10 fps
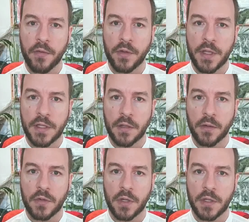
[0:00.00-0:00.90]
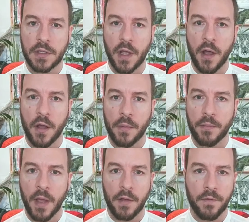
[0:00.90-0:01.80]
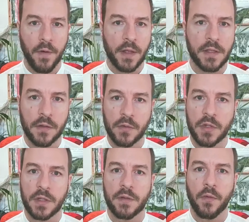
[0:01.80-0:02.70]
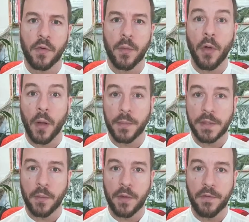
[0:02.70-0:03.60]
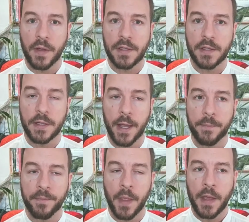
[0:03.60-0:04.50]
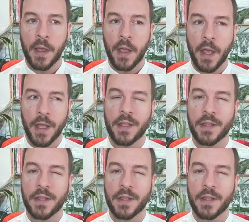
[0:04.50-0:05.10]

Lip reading: these solutions and find solutions for the problems that we face today. In this